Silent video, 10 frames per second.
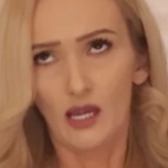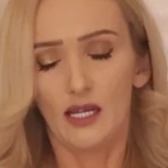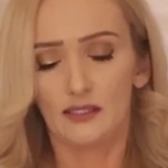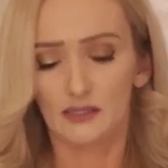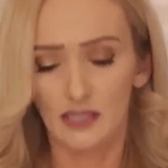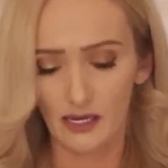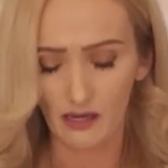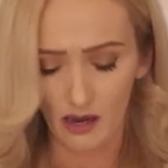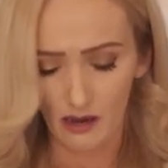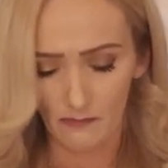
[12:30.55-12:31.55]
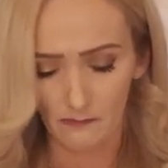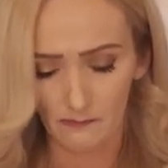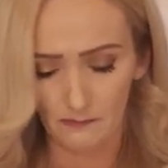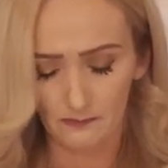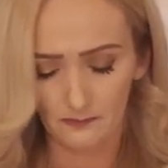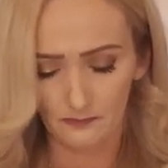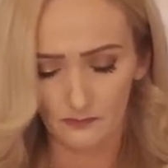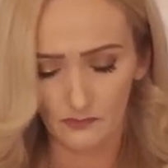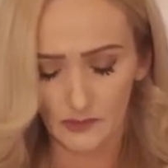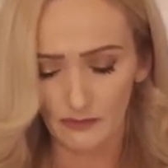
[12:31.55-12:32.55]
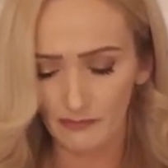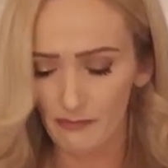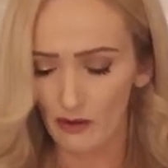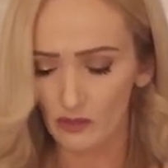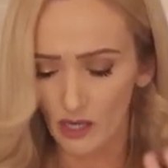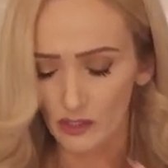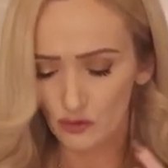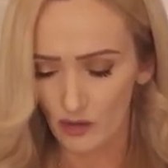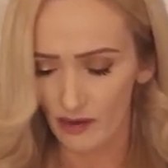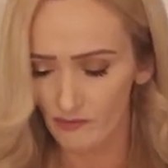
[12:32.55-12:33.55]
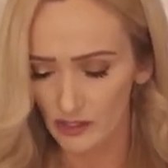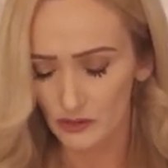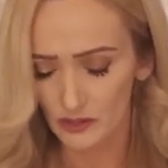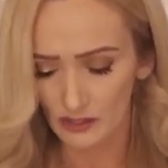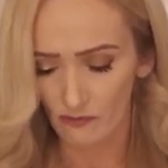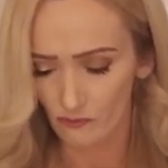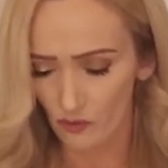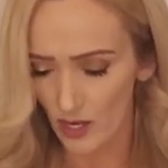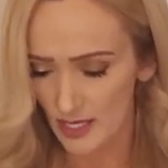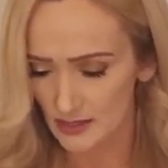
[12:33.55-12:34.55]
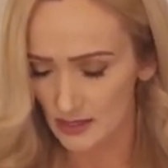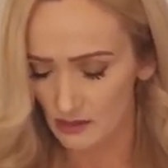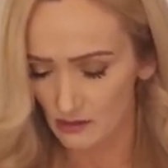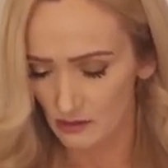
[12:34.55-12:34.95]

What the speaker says: it's like something about not driving yourself crazy.